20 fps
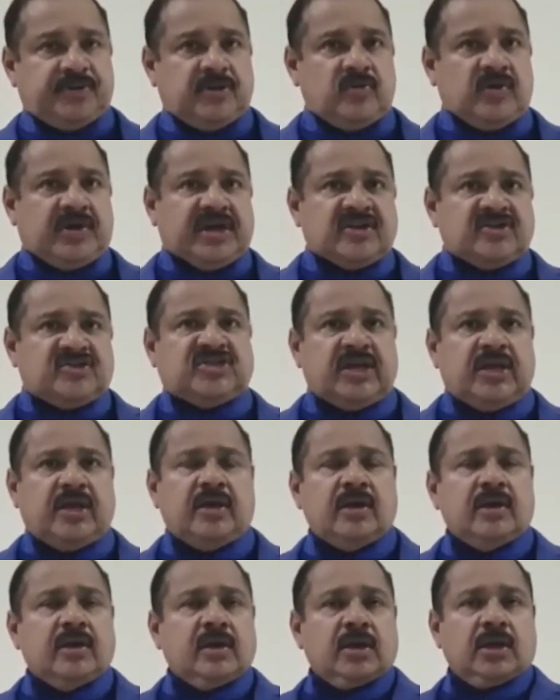You can
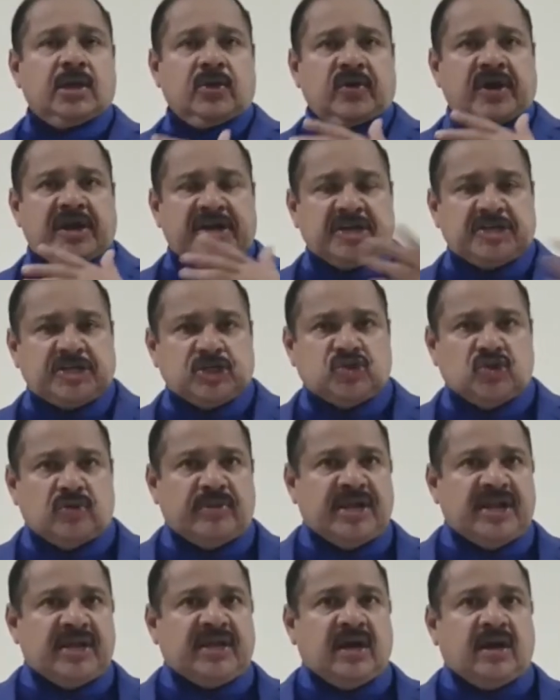see United States of
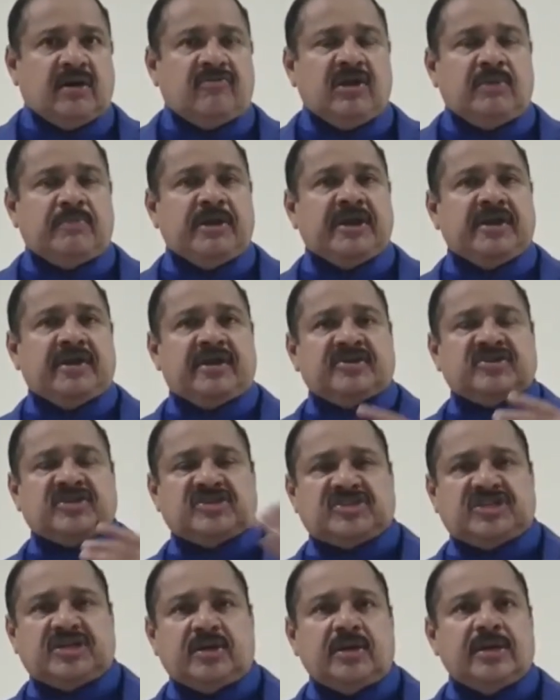America will be in
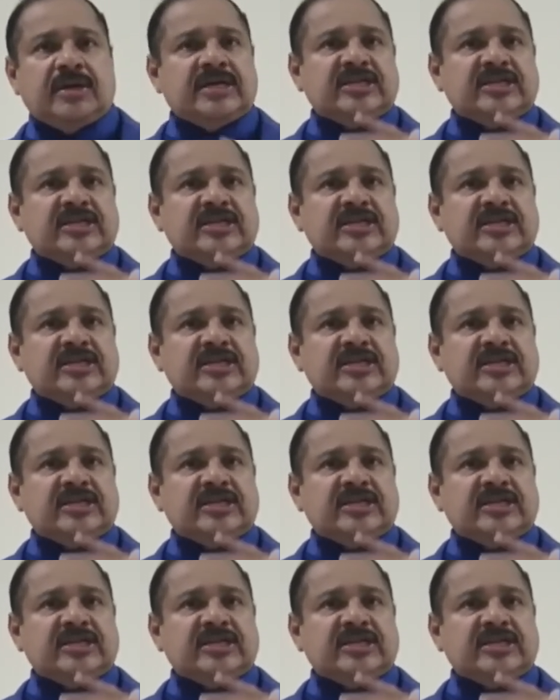recession,